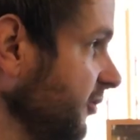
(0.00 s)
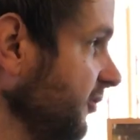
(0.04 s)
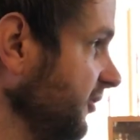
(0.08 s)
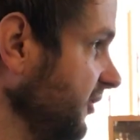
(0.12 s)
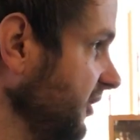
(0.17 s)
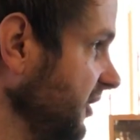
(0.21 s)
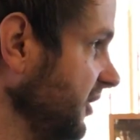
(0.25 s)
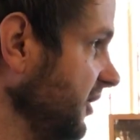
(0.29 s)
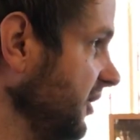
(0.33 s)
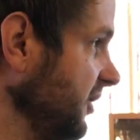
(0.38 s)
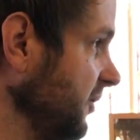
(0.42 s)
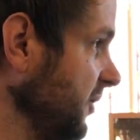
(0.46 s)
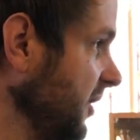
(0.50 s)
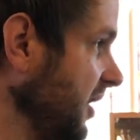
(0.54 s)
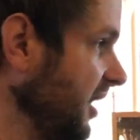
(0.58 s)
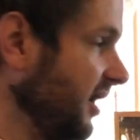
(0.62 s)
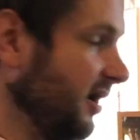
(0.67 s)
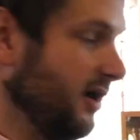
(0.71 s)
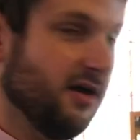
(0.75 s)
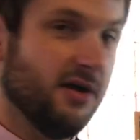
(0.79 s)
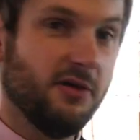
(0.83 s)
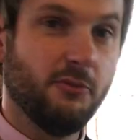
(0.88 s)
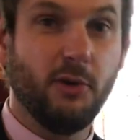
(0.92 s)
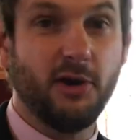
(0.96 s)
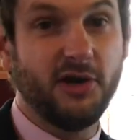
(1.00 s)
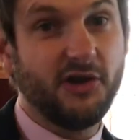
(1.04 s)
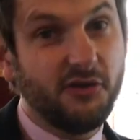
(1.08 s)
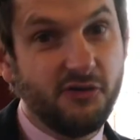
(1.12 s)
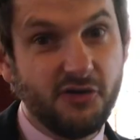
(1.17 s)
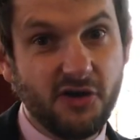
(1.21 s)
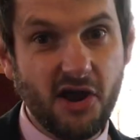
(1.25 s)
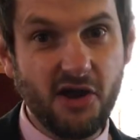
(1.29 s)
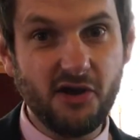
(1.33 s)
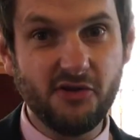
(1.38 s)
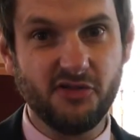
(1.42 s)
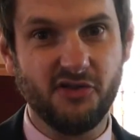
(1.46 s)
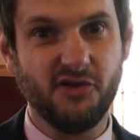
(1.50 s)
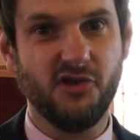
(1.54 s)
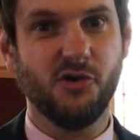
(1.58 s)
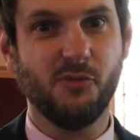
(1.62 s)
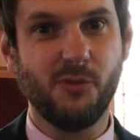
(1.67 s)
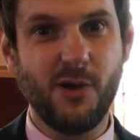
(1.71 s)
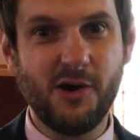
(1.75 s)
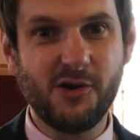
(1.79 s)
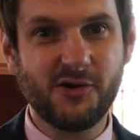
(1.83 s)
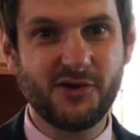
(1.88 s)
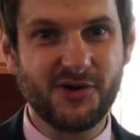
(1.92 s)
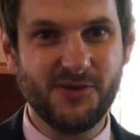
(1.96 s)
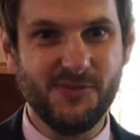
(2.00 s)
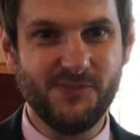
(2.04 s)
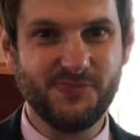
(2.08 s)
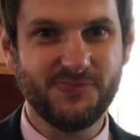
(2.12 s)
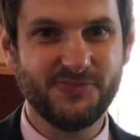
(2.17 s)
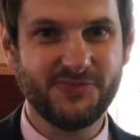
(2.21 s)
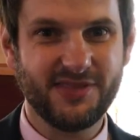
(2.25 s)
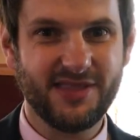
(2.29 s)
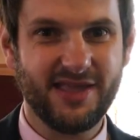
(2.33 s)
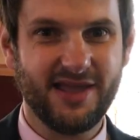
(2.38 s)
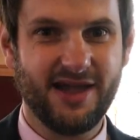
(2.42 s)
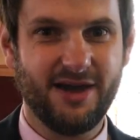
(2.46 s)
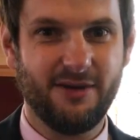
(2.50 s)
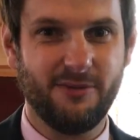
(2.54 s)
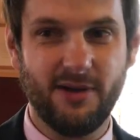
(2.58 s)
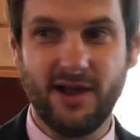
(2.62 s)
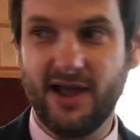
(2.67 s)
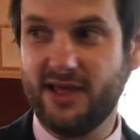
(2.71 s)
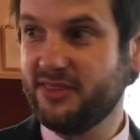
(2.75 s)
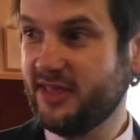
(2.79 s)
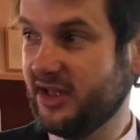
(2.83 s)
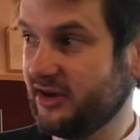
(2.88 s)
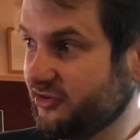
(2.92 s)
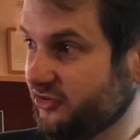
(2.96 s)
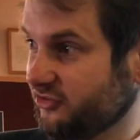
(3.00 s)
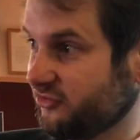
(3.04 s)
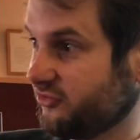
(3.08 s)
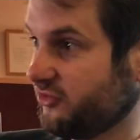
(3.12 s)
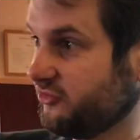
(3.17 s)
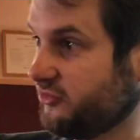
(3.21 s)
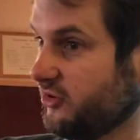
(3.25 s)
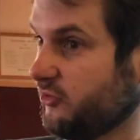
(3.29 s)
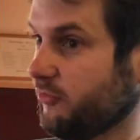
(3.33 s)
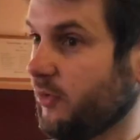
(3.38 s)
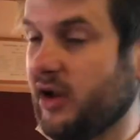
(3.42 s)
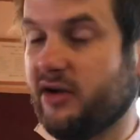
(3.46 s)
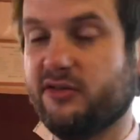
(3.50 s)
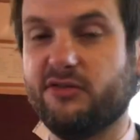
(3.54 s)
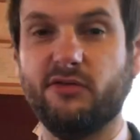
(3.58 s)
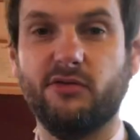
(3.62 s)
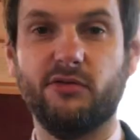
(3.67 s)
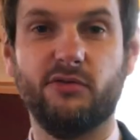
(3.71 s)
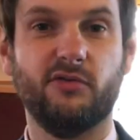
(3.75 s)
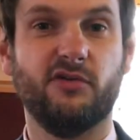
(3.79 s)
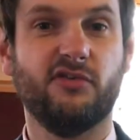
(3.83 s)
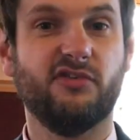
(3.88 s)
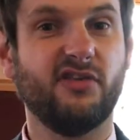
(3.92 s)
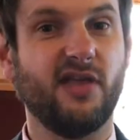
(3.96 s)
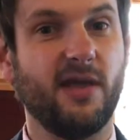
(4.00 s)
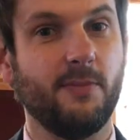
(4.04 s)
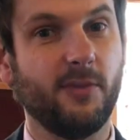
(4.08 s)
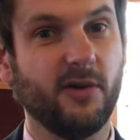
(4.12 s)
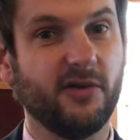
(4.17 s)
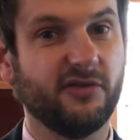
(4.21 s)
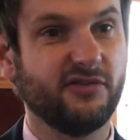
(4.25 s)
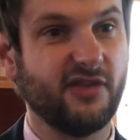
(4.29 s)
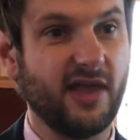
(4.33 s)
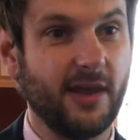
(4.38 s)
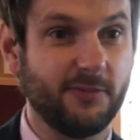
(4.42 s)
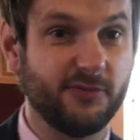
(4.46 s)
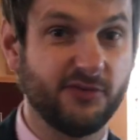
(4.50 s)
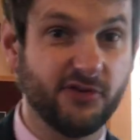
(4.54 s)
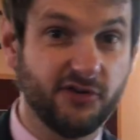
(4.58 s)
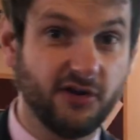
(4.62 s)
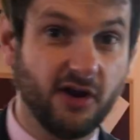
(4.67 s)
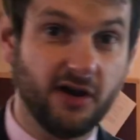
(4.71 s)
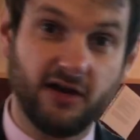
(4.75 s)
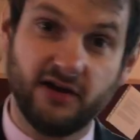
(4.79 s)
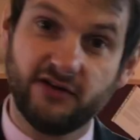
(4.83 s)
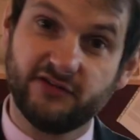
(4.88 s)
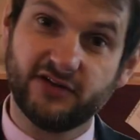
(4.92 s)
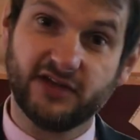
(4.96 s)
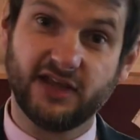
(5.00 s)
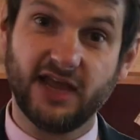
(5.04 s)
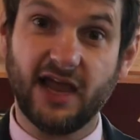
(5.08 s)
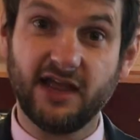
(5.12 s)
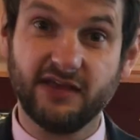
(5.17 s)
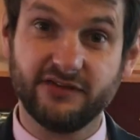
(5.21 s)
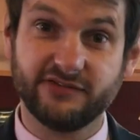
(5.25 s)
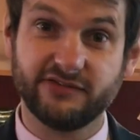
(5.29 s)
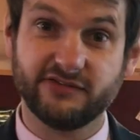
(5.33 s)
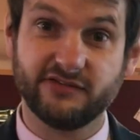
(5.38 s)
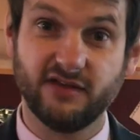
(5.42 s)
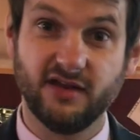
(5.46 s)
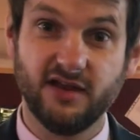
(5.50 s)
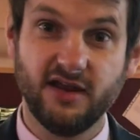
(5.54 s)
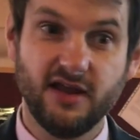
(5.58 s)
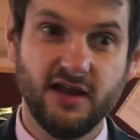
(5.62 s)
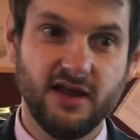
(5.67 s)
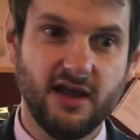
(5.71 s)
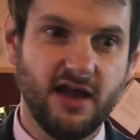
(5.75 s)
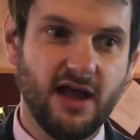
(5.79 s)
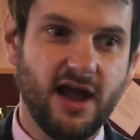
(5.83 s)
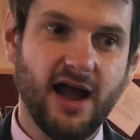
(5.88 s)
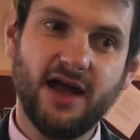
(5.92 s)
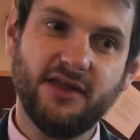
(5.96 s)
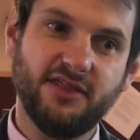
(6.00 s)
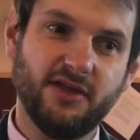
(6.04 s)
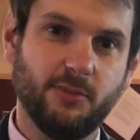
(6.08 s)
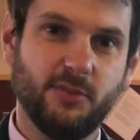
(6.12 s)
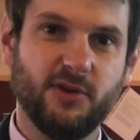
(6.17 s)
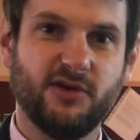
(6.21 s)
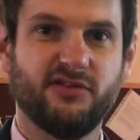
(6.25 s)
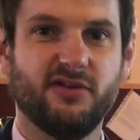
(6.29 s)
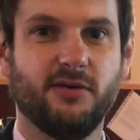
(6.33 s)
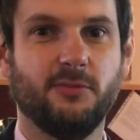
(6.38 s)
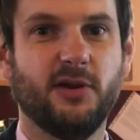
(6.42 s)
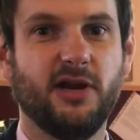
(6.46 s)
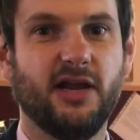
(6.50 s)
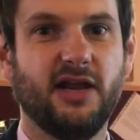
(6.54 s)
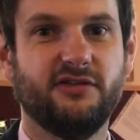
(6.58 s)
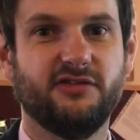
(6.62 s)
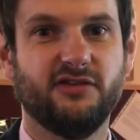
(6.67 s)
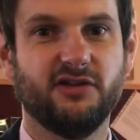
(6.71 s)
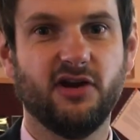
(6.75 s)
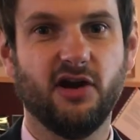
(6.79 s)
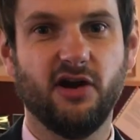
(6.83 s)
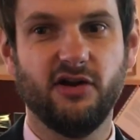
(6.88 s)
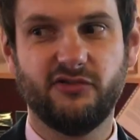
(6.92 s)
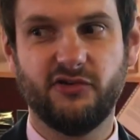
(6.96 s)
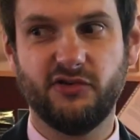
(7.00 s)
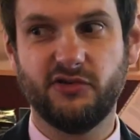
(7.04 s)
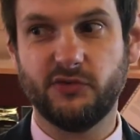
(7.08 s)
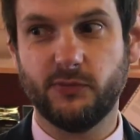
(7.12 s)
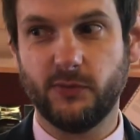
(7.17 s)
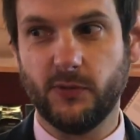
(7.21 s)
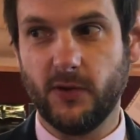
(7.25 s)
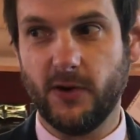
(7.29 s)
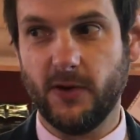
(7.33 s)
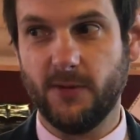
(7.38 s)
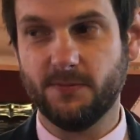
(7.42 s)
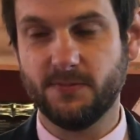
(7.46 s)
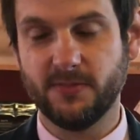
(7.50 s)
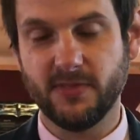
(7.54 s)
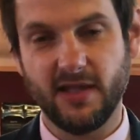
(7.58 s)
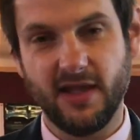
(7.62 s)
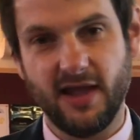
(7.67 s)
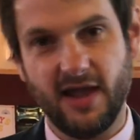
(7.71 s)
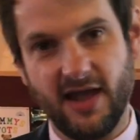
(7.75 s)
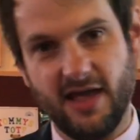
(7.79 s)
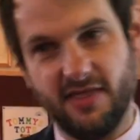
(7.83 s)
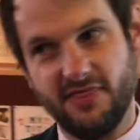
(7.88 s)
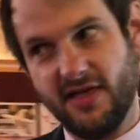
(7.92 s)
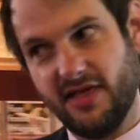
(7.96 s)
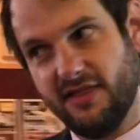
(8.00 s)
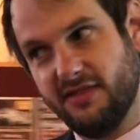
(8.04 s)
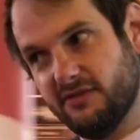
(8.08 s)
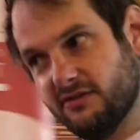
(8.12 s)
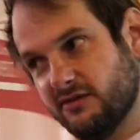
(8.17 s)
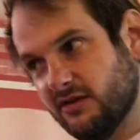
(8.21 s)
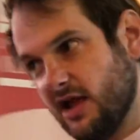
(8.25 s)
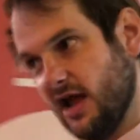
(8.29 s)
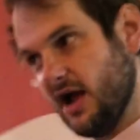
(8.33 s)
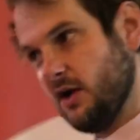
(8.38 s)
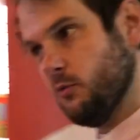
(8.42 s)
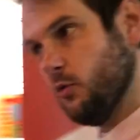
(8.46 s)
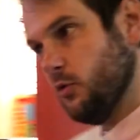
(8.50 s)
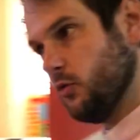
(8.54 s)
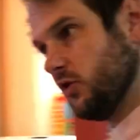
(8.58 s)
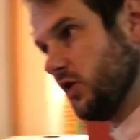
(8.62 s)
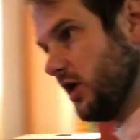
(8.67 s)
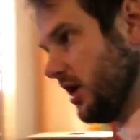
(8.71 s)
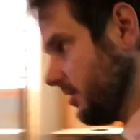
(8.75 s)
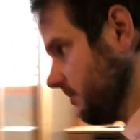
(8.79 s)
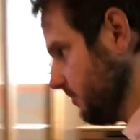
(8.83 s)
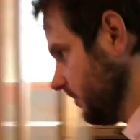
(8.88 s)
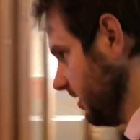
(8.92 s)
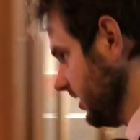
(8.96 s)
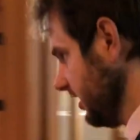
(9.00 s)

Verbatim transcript: that you are, well, you know that you're welcome uh, and then just to direct you through step by step. So you don't need to guess, uh, there'll be someone here to guide you through it. And then uh, we'll come